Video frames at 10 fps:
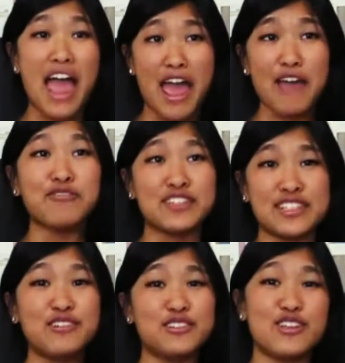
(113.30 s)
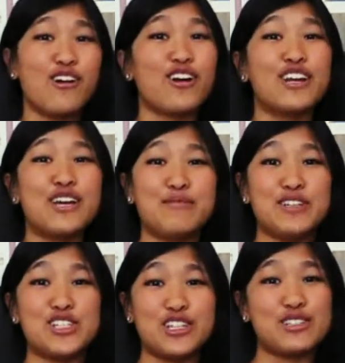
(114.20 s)
every single song on it,
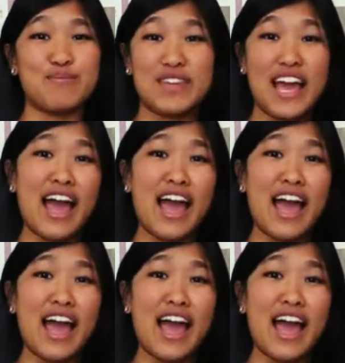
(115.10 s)
which is something